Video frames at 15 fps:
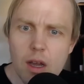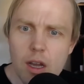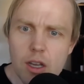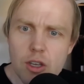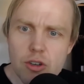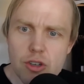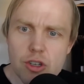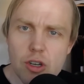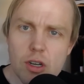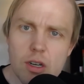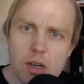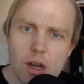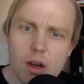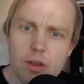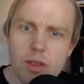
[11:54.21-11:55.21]
You should
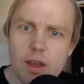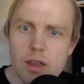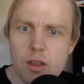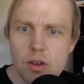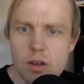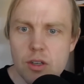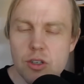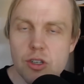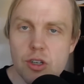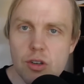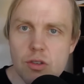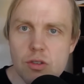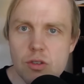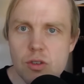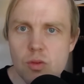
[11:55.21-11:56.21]
know that you can
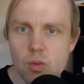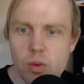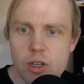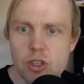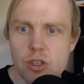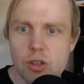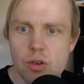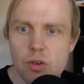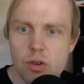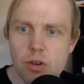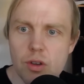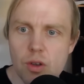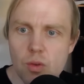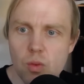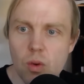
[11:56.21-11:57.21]
choose which
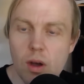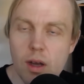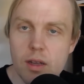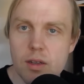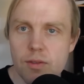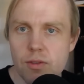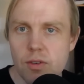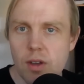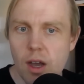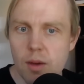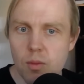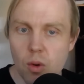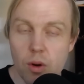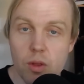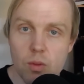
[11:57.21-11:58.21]
shooter you want if you
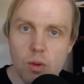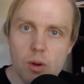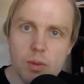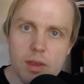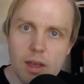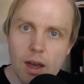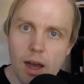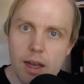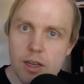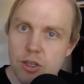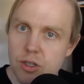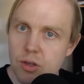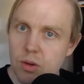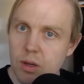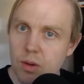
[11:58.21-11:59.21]
got more than one with the
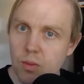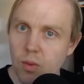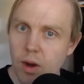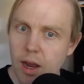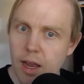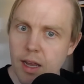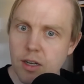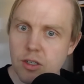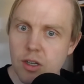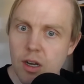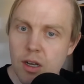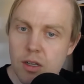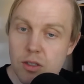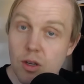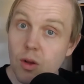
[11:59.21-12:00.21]
highest shooting range.
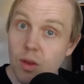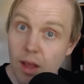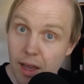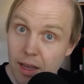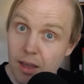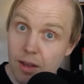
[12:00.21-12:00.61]
So like